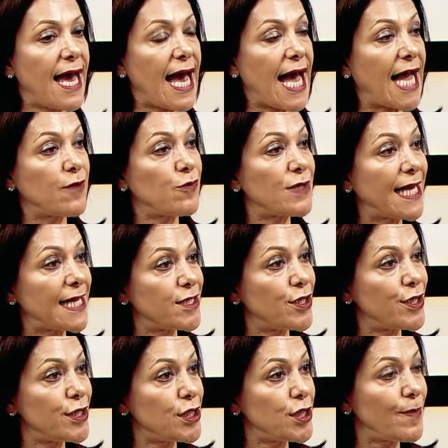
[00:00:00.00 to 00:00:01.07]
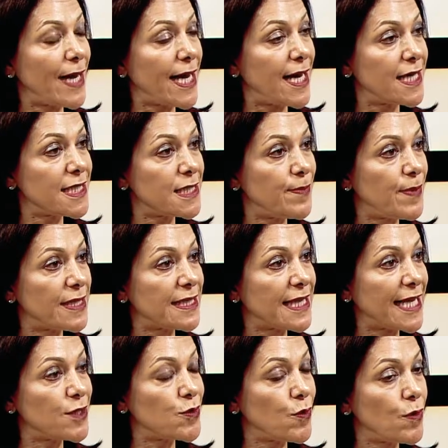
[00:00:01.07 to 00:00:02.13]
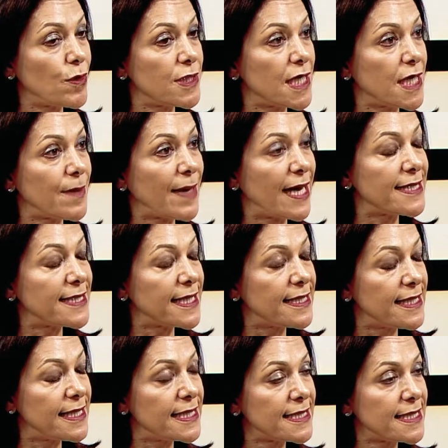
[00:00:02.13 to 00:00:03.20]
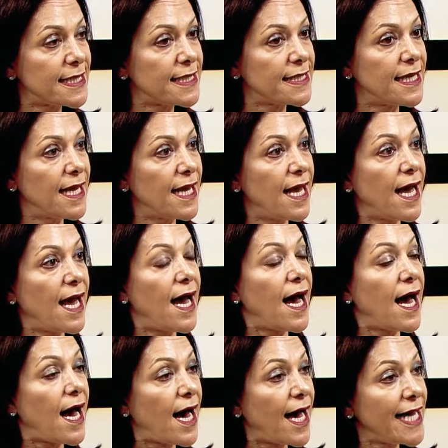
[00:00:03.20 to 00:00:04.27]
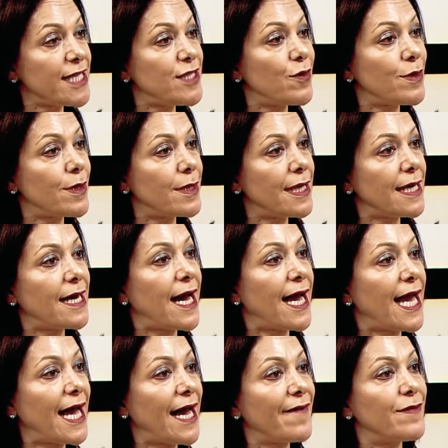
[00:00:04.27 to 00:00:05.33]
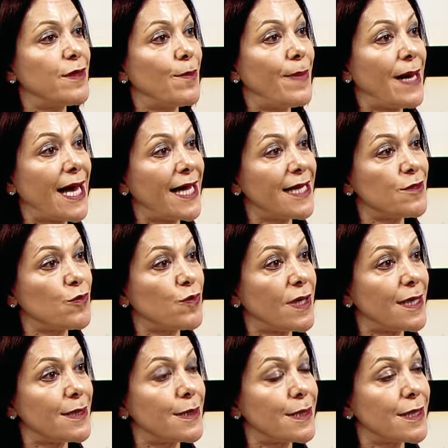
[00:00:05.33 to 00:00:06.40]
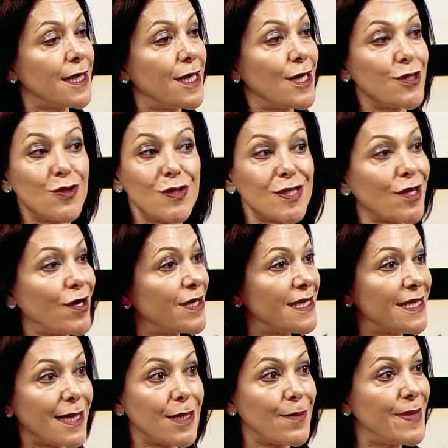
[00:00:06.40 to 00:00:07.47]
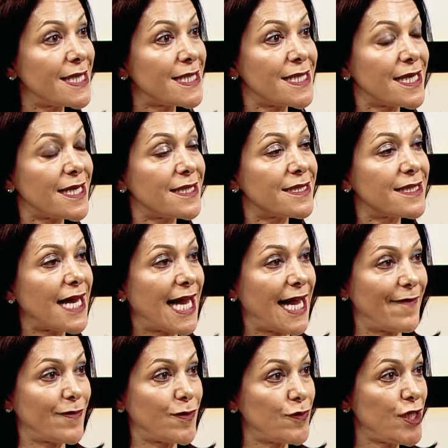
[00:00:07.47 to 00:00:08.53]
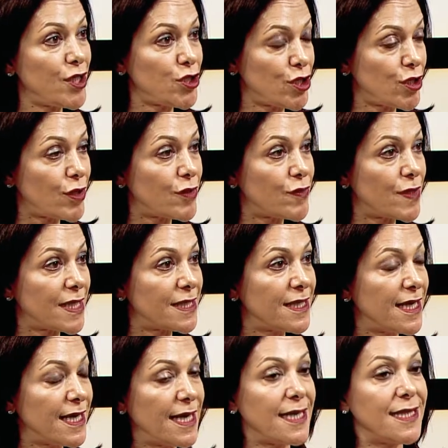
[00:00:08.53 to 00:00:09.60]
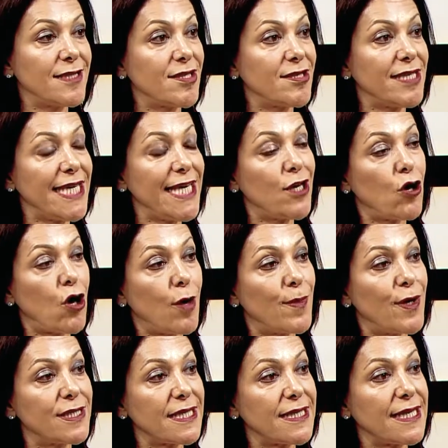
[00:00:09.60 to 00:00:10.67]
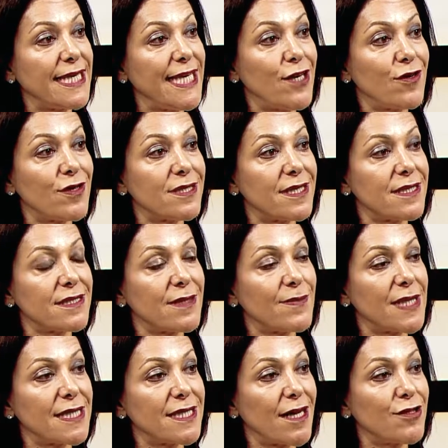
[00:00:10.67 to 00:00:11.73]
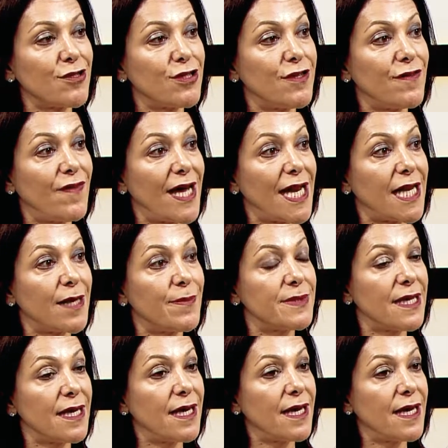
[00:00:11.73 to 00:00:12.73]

And when I turned to my husband and I told him, I said, listen, I don't think I have the bandwidth to start another business. I have 3 children. This is e-commerce in an ecosystem that's underdeveloped.